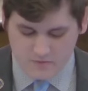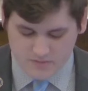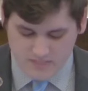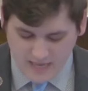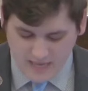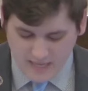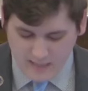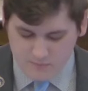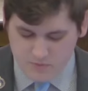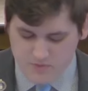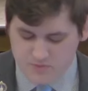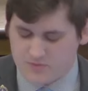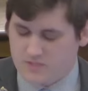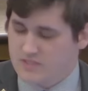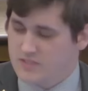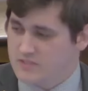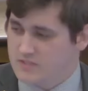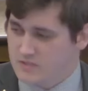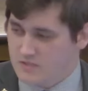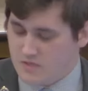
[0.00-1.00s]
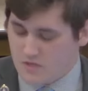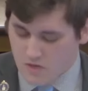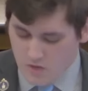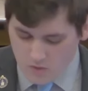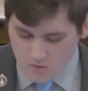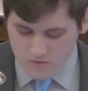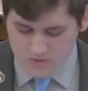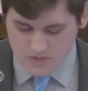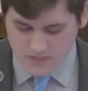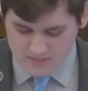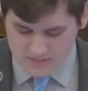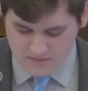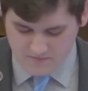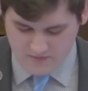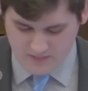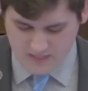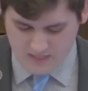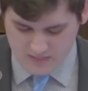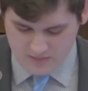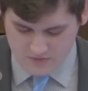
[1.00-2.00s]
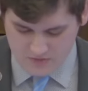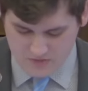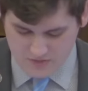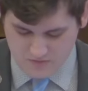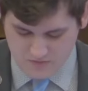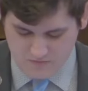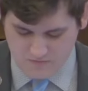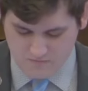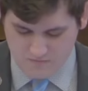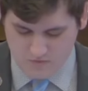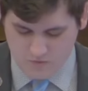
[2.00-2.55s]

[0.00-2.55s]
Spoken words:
There is absolutely no justification